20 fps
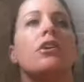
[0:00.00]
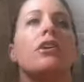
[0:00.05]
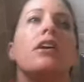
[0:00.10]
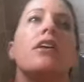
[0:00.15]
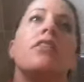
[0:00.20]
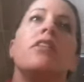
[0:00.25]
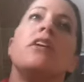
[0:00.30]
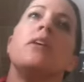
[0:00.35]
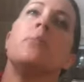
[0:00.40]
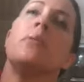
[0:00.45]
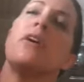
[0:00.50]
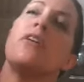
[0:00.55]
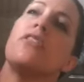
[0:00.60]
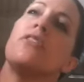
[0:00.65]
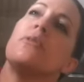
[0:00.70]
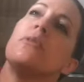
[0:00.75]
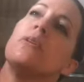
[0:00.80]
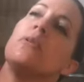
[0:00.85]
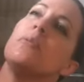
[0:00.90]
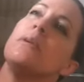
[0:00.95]
And then about
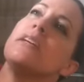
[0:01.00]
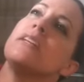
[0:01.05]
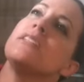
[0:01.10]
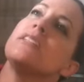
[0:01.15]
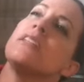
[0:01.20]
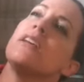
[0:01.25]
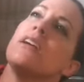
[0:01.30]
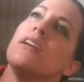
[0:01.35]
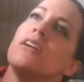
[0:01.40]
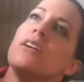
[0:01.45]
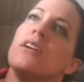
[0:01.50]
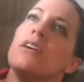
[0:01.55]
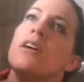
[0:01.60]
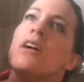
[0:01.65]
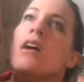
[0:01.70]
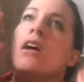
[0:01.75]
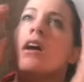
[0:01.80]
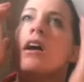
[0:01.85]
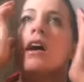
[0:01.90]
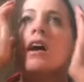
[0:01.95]
3 weeks later,
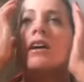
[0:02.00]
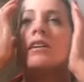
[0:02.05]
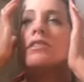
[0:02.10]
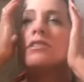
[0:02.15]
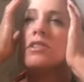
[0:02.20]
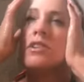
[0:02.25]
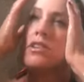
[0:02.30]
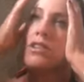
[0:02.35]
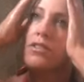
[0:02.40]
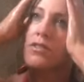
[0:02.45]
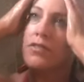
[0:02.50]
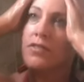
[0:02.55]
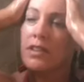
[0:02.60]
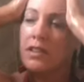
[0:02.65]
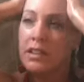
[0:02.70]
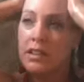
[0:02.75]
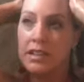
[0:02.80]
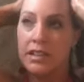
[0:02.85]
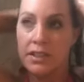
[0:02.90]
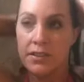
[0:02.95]
I started
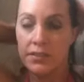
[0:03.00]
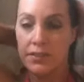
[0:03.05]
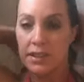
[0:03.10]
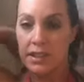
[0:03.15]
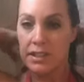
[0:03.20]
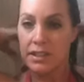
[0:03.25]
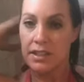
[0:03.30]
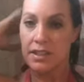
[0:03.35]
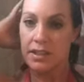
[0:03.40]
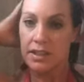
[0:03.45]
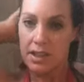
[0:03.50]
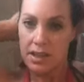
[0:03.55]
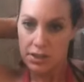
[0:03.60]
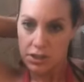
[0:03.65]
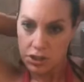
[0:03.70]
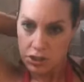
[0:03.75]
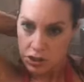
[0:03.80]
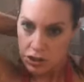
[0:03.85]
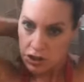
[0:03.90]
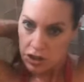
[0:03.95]
feeling convicted that I
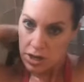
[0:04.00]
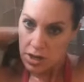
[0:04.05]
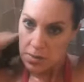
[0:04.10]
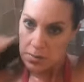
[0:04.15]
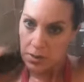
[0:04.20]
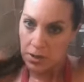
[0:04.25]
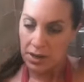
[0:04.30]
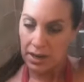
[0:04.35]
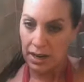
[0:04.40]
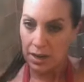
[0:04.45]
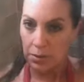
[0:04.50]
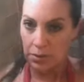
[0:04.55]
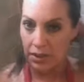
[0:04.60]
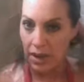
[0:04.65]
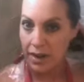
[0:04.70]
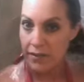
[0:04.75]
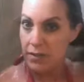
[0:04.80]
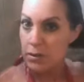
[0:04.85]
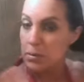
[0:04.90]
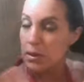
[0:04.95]
should share Monet with
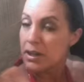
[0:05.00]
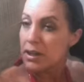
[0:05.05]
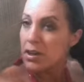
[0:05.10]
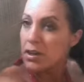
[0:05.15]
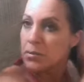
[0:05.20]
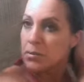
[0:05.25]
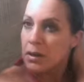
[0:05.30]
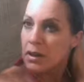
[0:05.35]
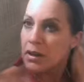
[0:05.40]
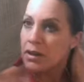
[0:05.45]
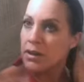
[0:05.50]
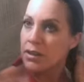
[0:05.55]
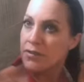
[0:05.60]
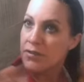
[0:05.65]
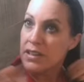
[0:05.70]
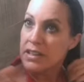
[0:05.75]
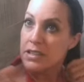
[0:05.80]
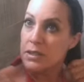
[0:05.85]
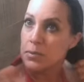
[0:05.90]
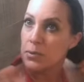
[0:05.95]
everybody on my
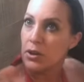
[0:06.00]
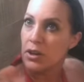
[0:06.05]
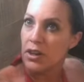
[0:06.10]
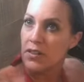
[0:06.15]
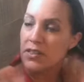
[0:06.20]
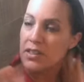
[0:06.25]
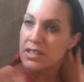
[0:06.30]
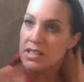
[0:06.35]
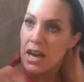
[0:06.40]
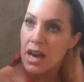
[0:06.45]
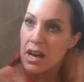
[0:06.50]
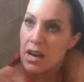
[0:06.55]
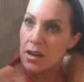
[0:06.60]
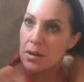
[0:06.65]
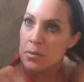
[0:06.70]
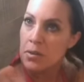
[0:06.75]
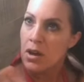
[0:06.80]
Facebook at the time.